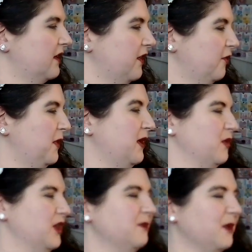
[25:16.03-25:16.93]
if you've been
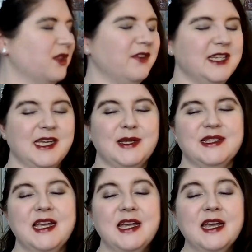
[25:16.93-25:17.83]
watching my other
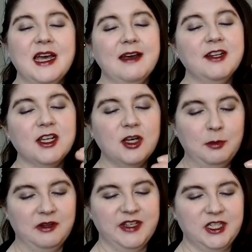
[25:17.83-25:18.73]
videos, I've had a
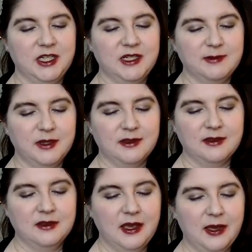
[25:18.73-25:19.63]
couple of issues with
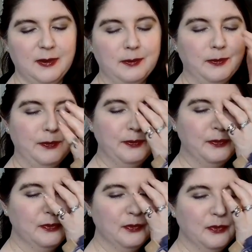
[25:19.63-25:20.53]

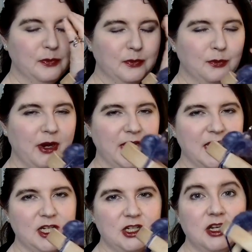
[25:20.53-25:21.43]

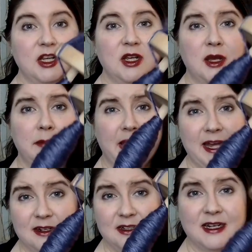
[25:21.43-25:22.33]
breakage, but
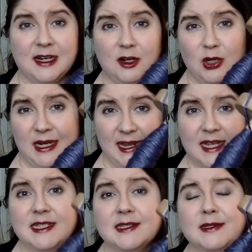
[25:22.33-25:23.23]
actually a lot
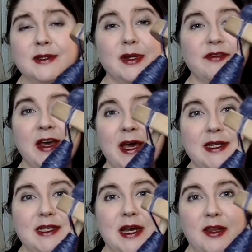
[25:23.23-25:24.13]
less than I've
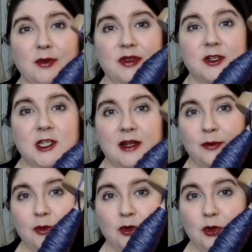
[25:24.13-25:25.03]
had either with the
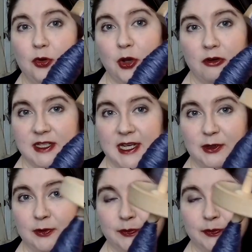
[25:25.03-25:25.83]
Shetland wool or the Corriedale.